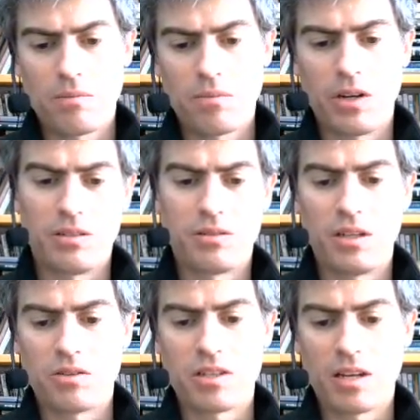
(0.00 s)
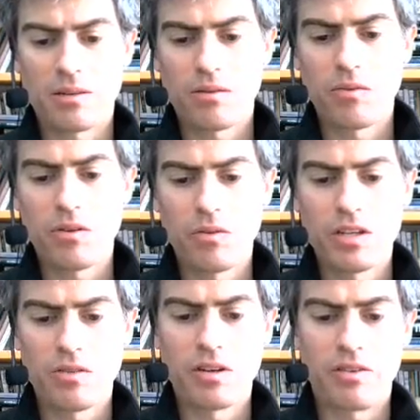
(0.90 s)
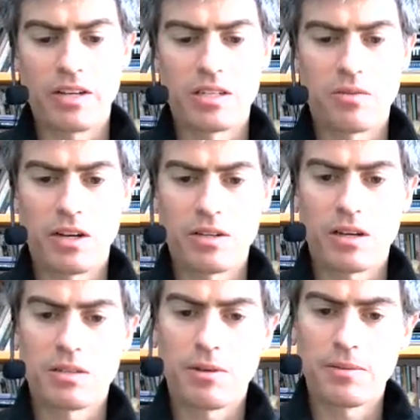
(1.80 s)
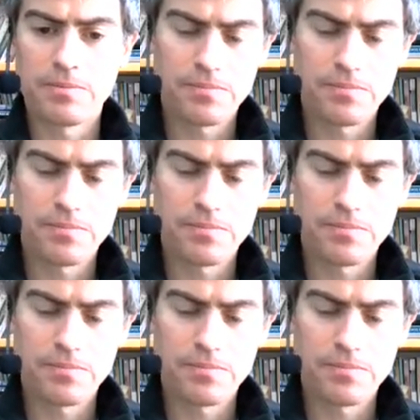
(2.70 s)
well, no, it's not. Reader writes is one I talked about.